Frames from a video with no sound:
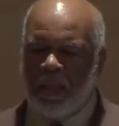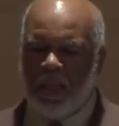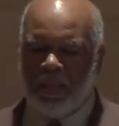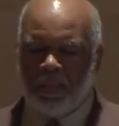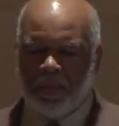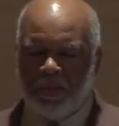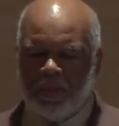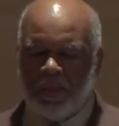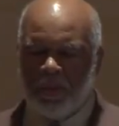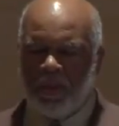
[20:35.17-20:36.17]
that
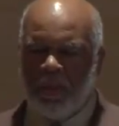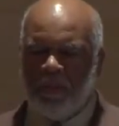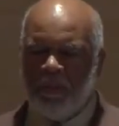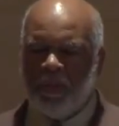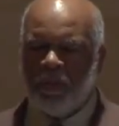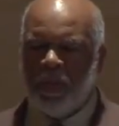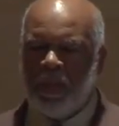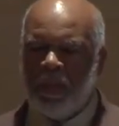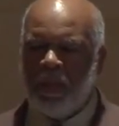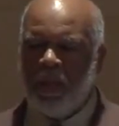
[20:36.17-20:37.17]
Sue sent me
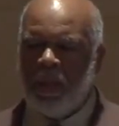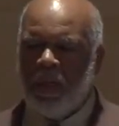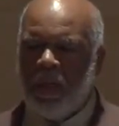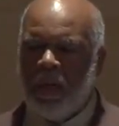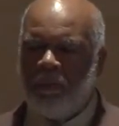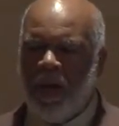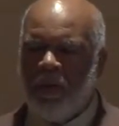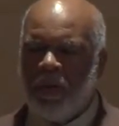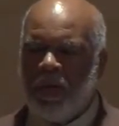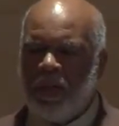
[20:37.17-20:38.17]
between
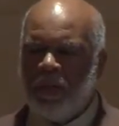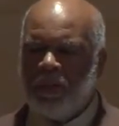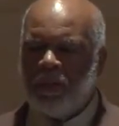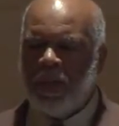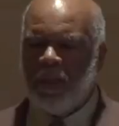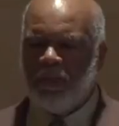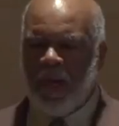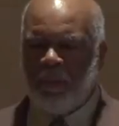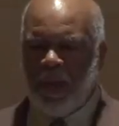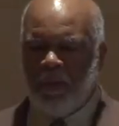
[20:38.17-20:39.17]
marijuana use and
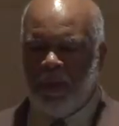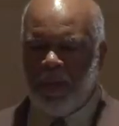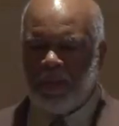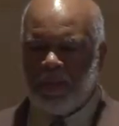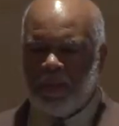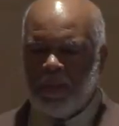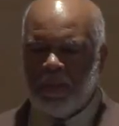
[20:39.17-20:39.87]
dropout rates.